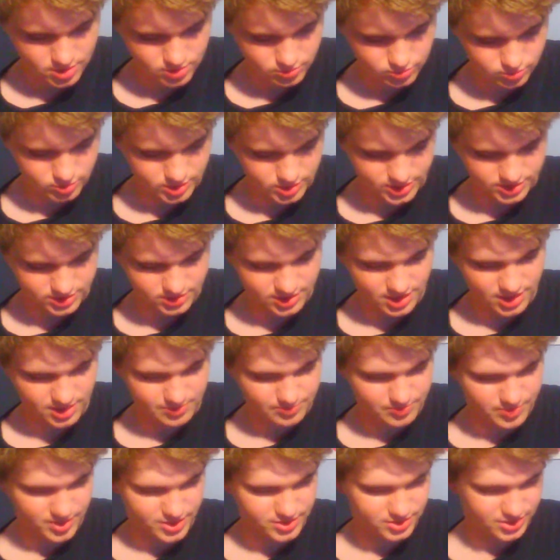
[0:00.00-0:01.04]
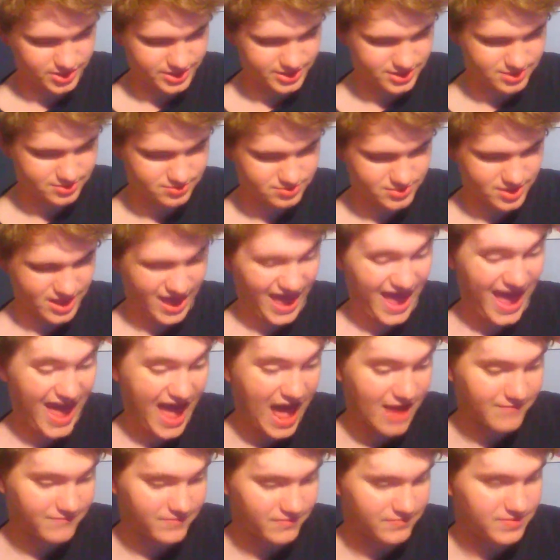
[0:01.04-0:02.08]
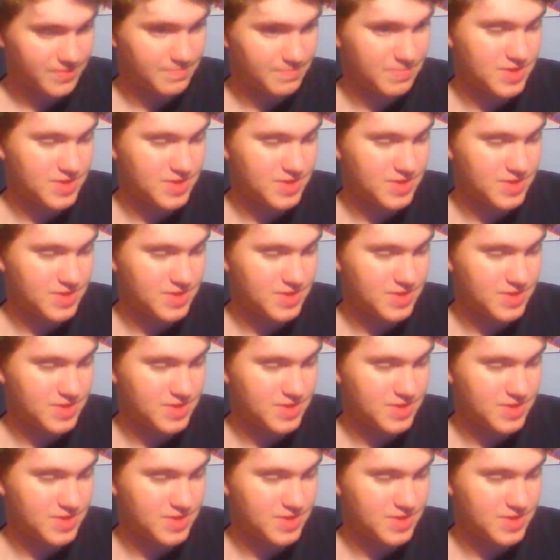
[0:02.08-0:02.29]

but like half of the